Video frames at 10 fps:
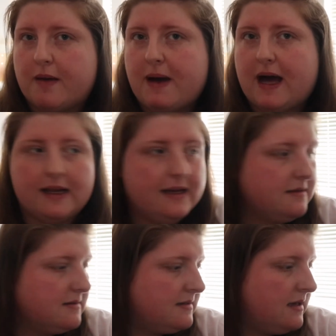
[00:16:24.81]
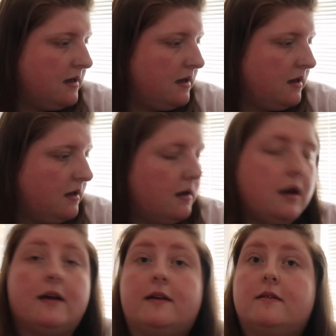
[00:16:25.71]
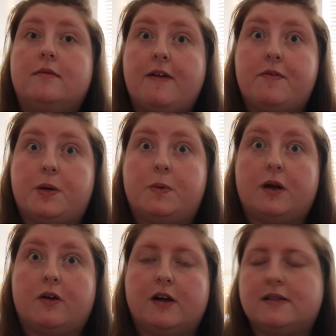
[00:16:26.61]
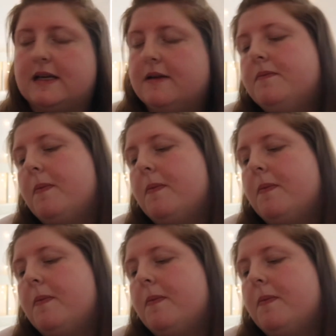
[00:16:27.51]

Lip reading: palettes. Like, everybody went crazy.